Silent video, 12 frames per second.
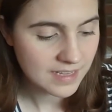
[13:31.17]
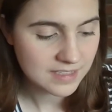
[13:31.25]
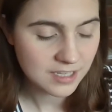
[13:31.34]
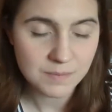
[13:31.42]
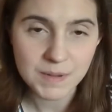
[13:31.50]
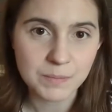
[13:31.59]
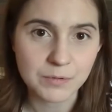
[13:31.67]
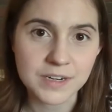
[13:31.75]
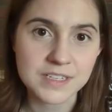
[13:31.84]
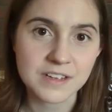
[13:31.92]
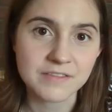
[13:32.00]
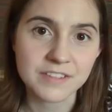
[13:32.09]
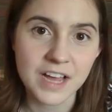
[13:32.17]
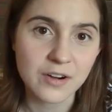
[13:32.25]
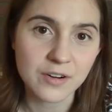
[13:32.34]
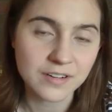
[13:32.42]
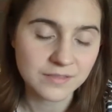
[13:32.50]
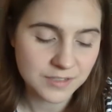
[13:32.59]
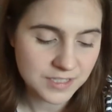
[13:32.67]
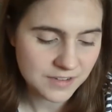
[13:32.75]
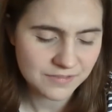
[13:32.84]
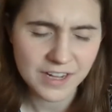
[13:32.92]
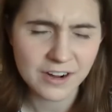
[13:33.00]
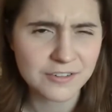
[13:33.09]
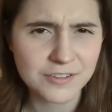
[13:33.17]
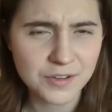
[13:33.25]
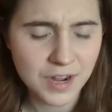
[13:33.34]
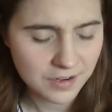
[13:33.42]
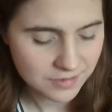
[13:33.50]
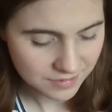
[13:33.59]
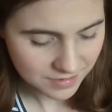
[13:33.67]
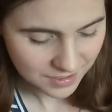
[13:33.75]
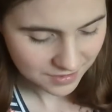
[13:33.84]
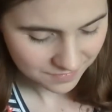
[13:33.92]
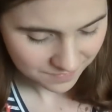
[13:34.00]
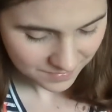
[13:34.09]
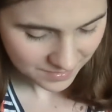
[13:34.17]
it's going to be a pretty sunflower. With sunflowers, who cares, you know?